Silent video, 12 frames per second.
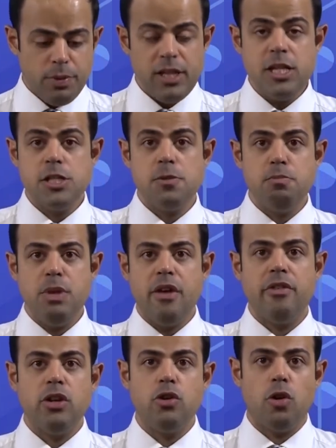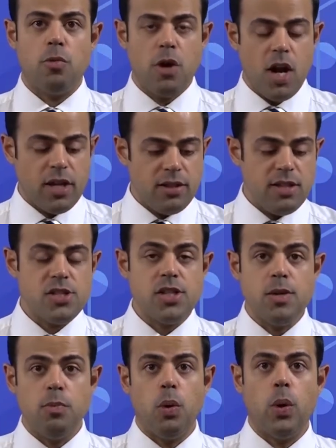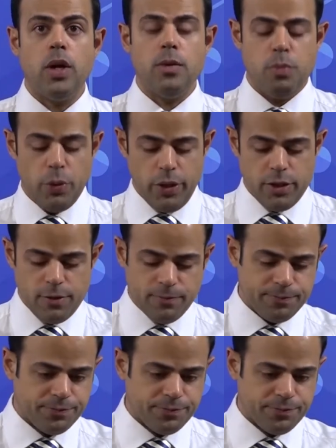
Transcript: Please bear in your mind this important point.